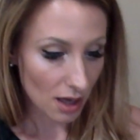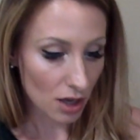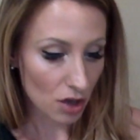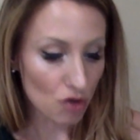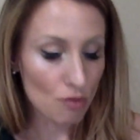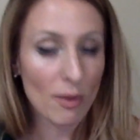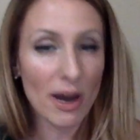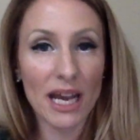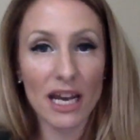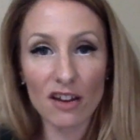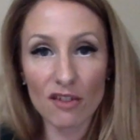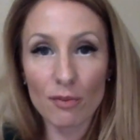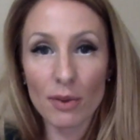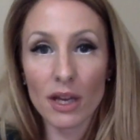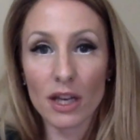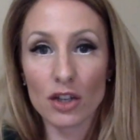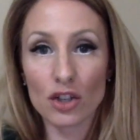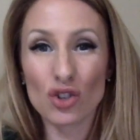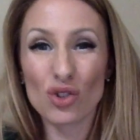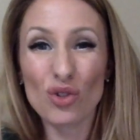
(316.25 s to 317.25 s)
you might have
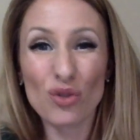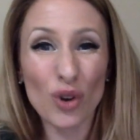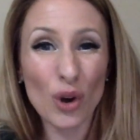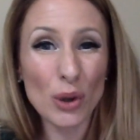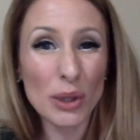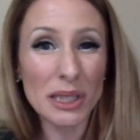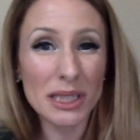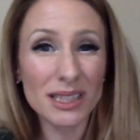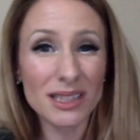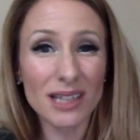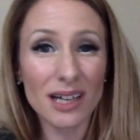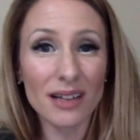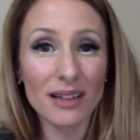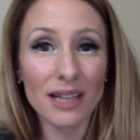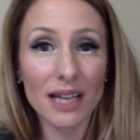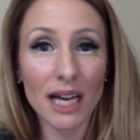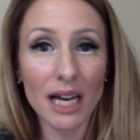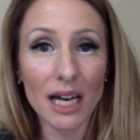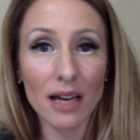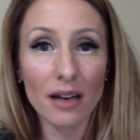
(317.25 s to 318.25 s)
been too focused on
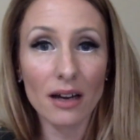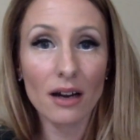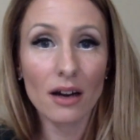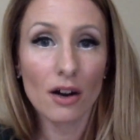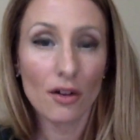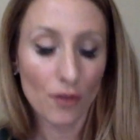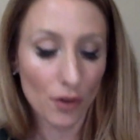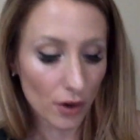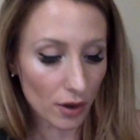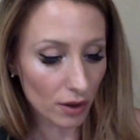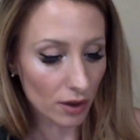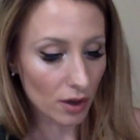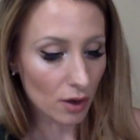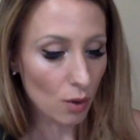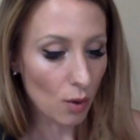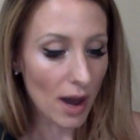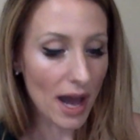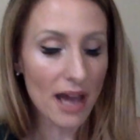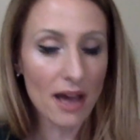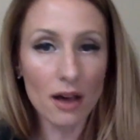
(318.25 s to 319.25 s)
that for a
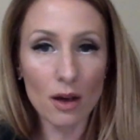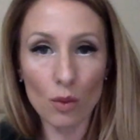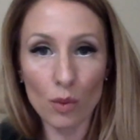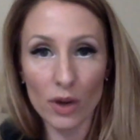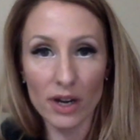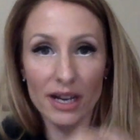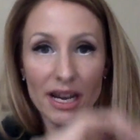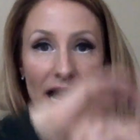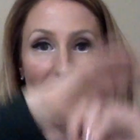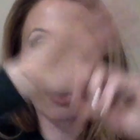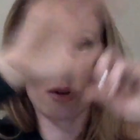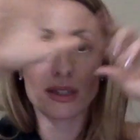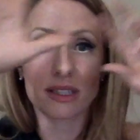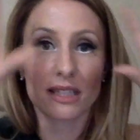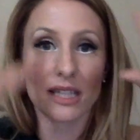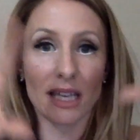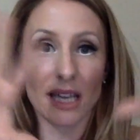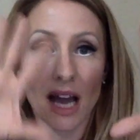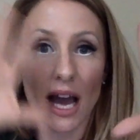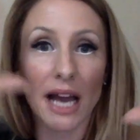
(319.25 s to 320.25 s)
little while, where now
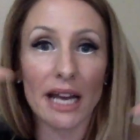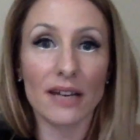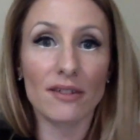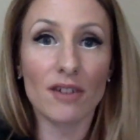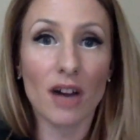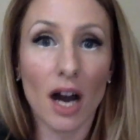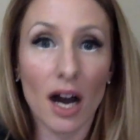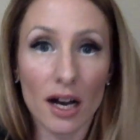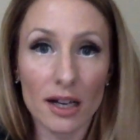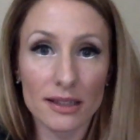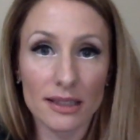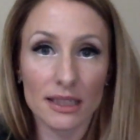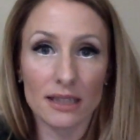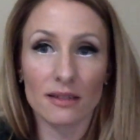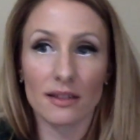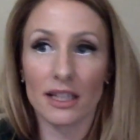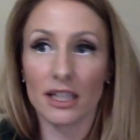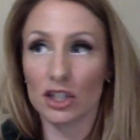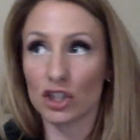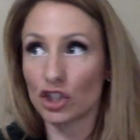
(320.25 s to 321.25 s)
it's like kind of causing
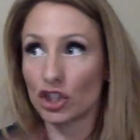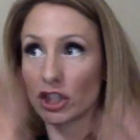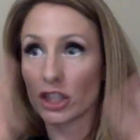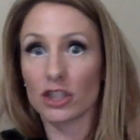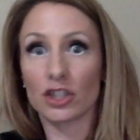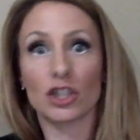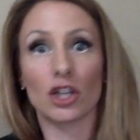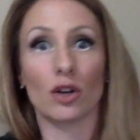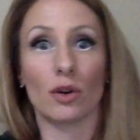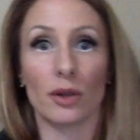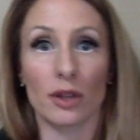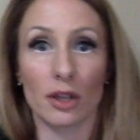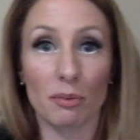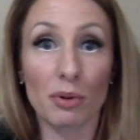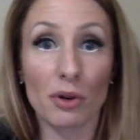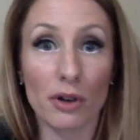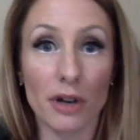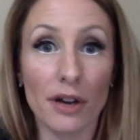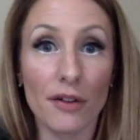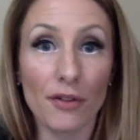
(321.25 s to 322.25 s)
like a shit show in the
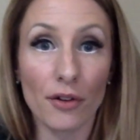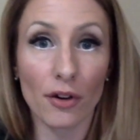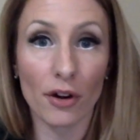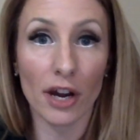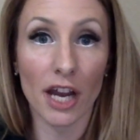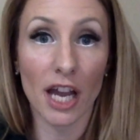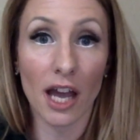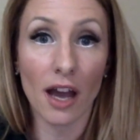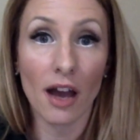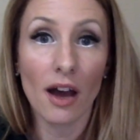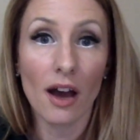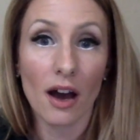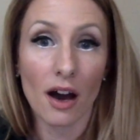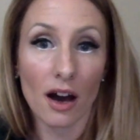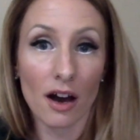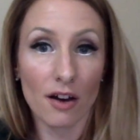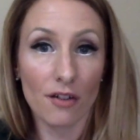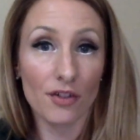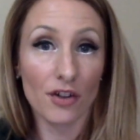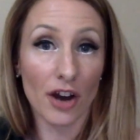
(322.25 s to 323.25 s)
periphery
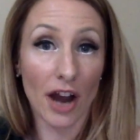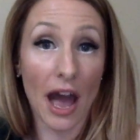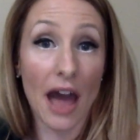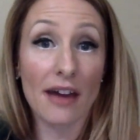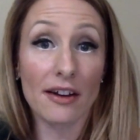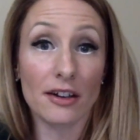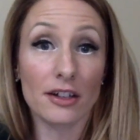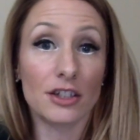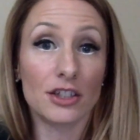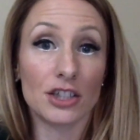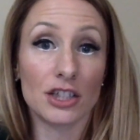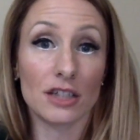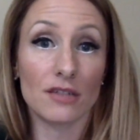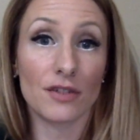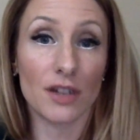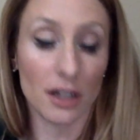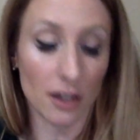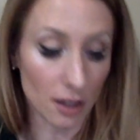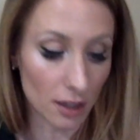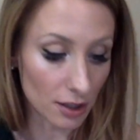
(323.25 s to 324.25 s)
of your energy
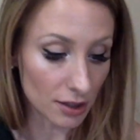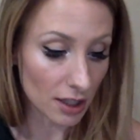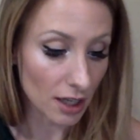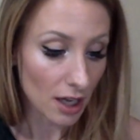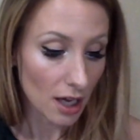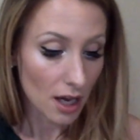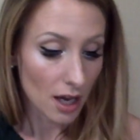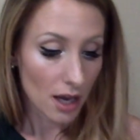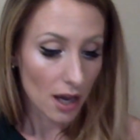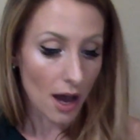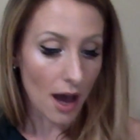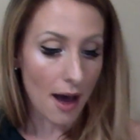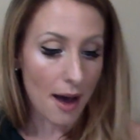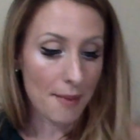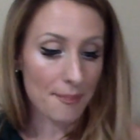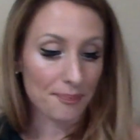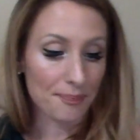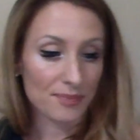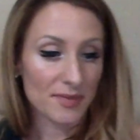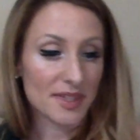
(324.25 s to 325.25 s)
field.
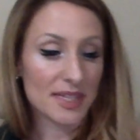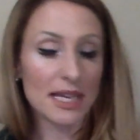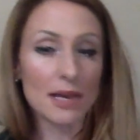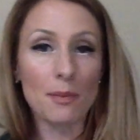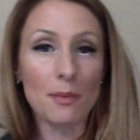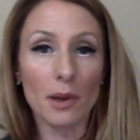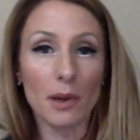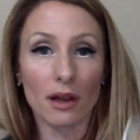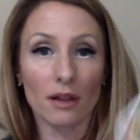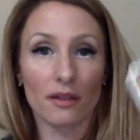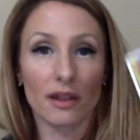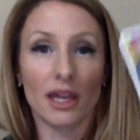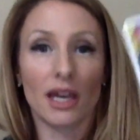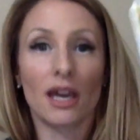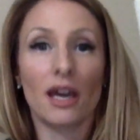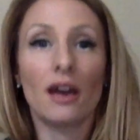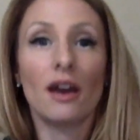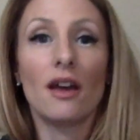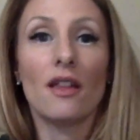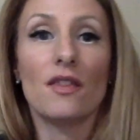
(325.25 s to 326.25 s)
Um,
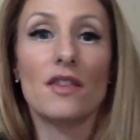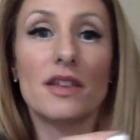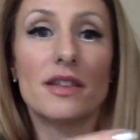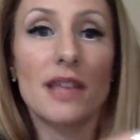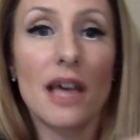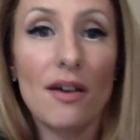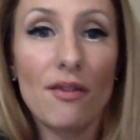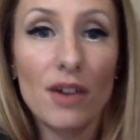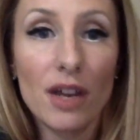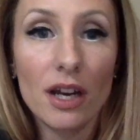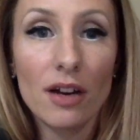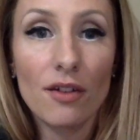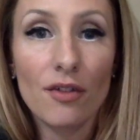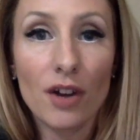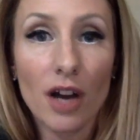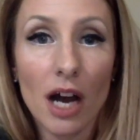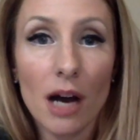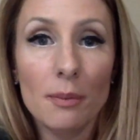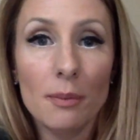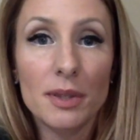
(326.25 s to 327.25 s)
typically, the Seven of
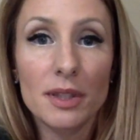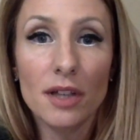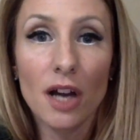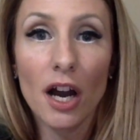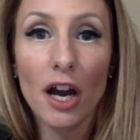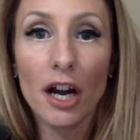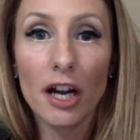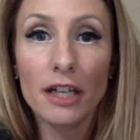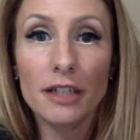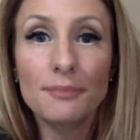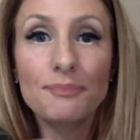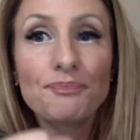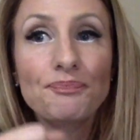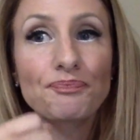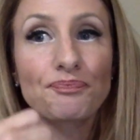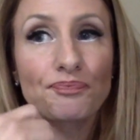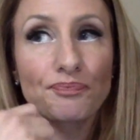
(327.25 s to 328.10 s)
Cups card